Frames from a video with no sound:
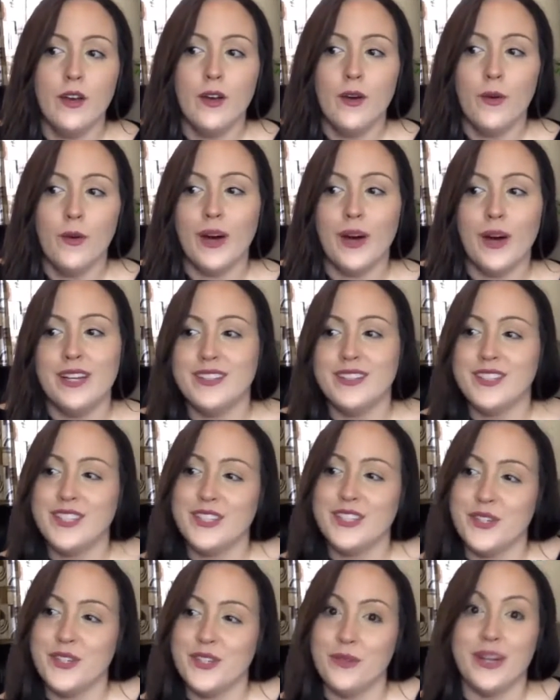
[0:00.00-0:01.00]
what to
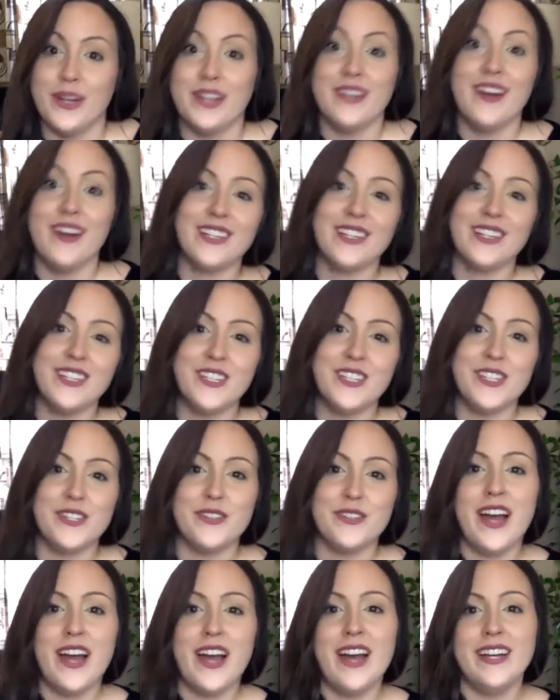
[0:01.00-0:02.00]
do, what not to do,
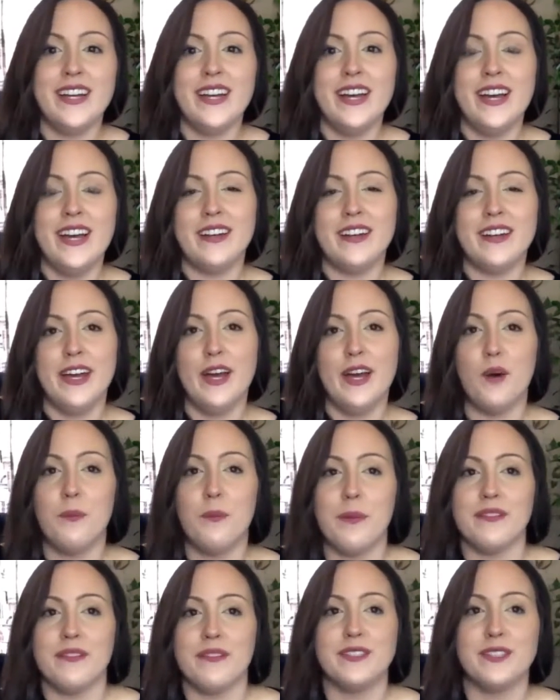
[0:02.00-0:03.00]
kind of how to help
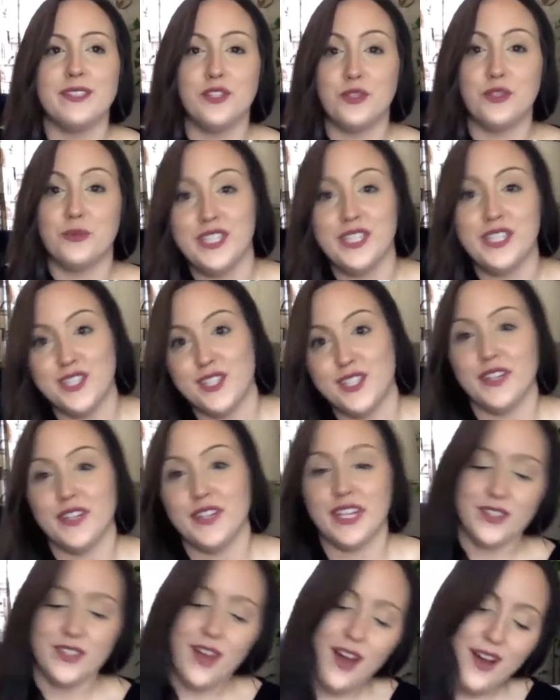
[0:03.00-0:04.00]
out the situation if it
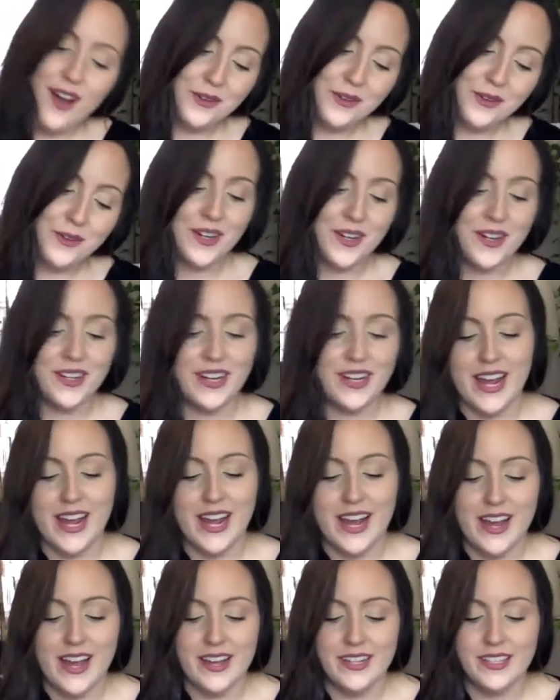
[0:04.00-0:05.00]
gets awkward.
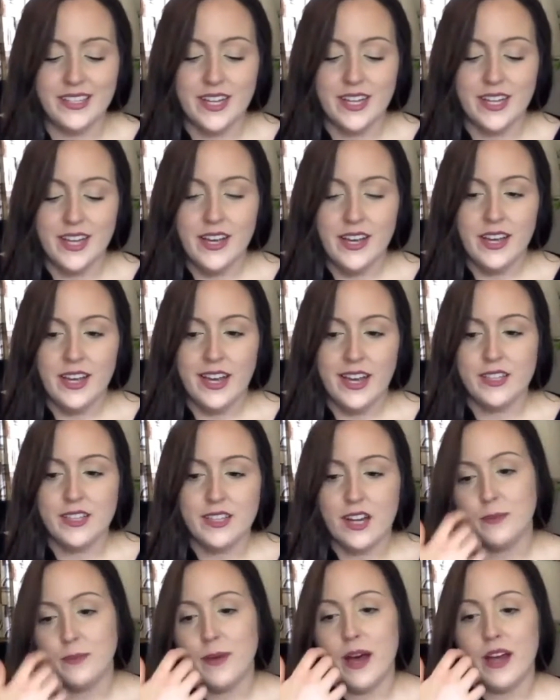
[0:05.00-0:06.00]
And it
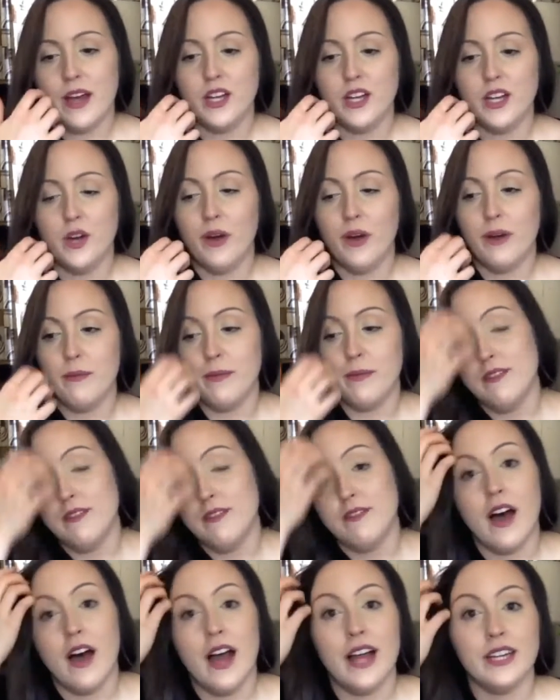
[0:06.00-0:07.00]
talked about, what men
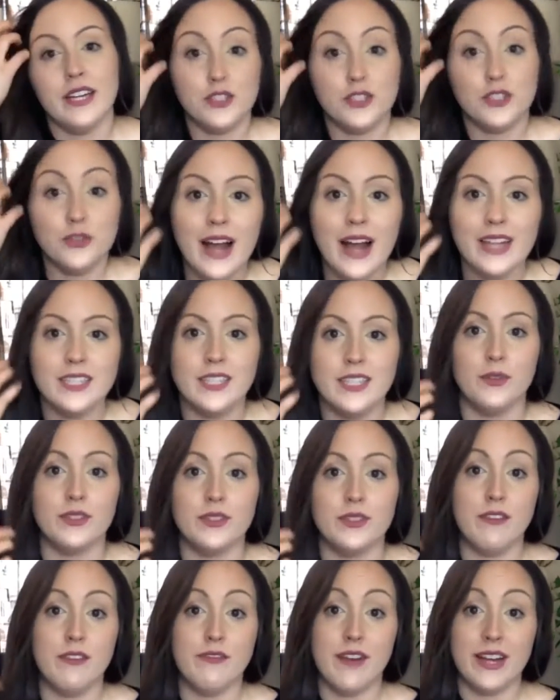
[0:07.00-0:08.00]
find attractive, what
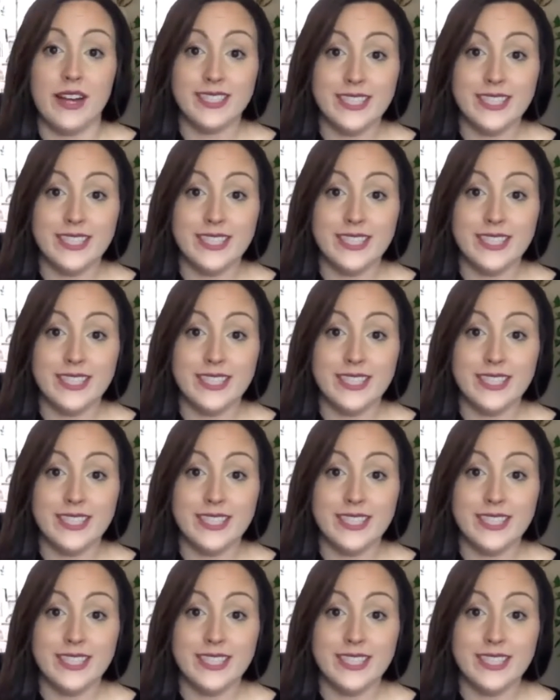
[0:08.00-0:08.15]
they find